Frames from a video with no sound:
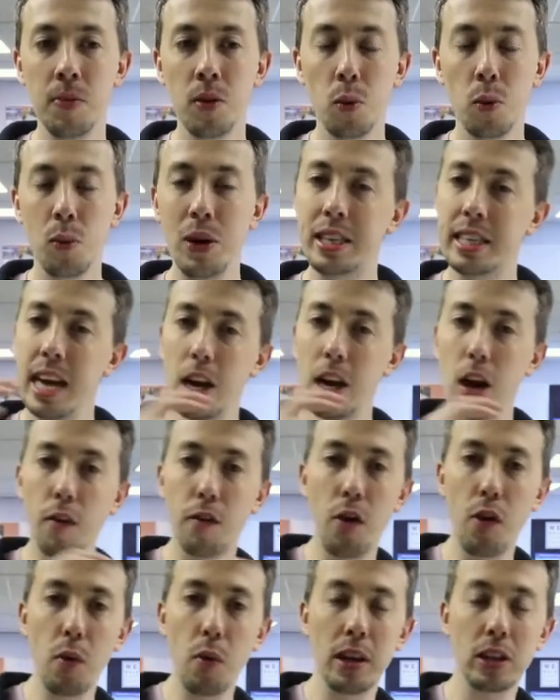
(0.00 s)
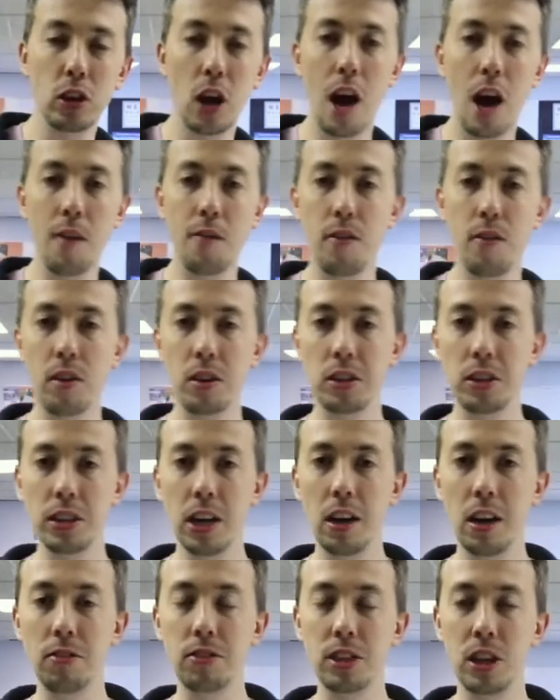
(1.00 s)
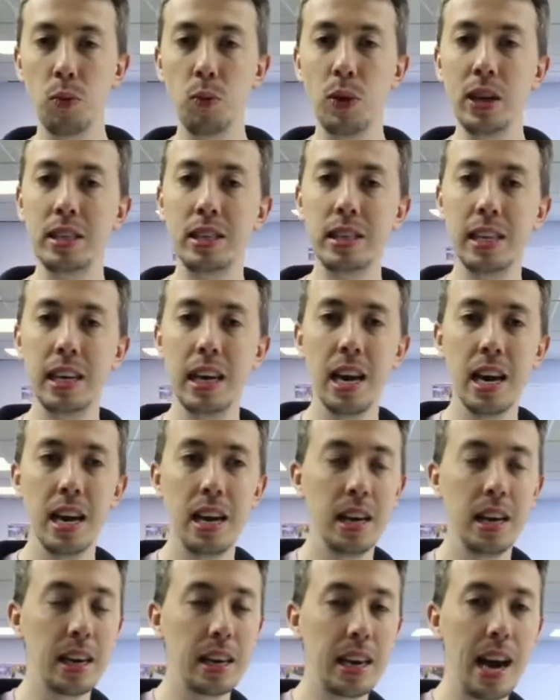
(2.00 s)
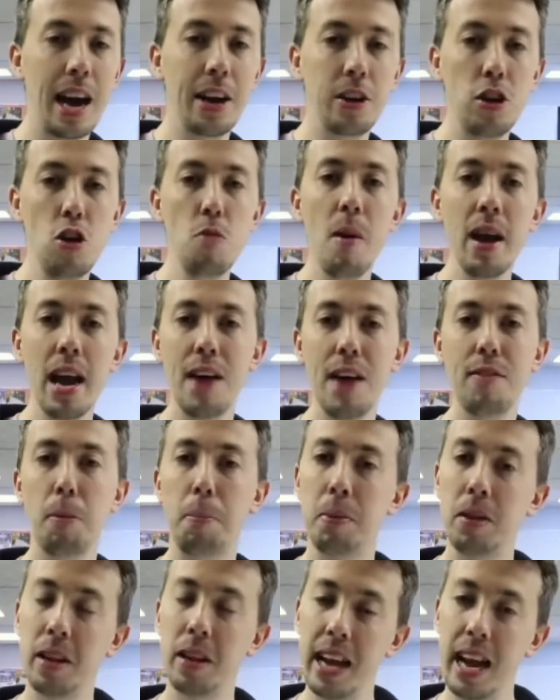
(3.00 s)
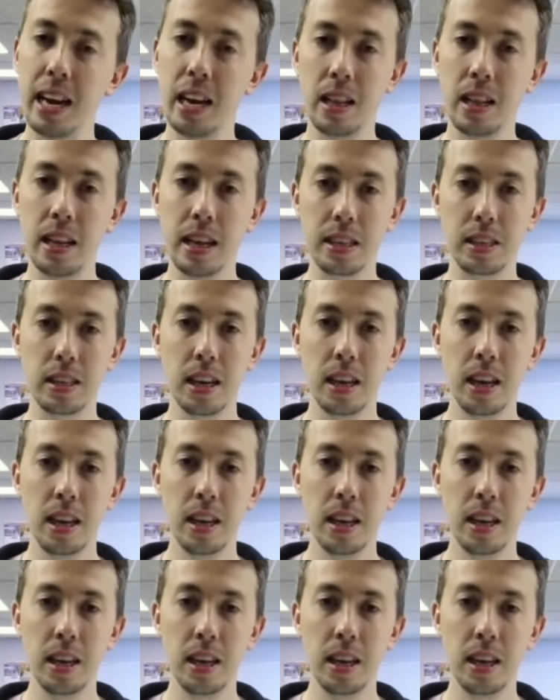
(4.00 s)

we take our focus off of ourselves and we see, God, you might have a plan in this.